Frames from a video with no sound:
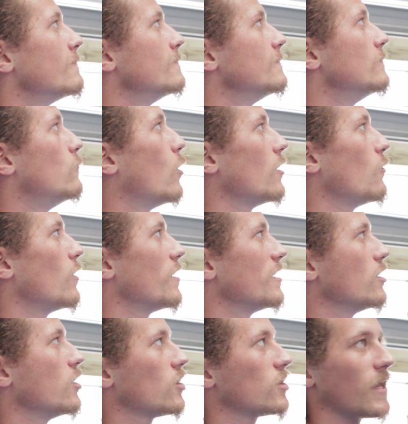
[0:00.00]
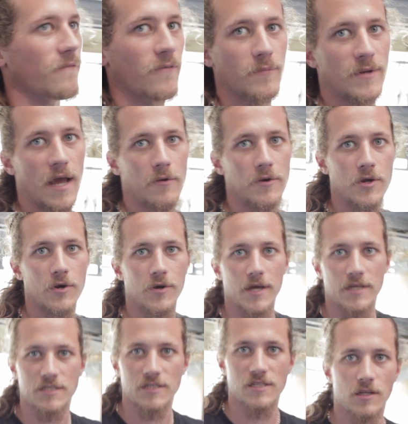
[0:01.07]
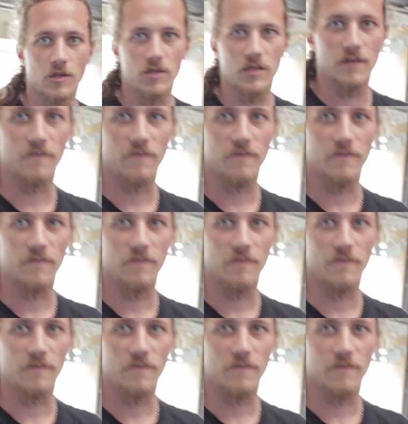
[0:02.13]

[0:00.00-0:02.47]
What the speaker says: What did it look like from down here, Nick? Does it look like the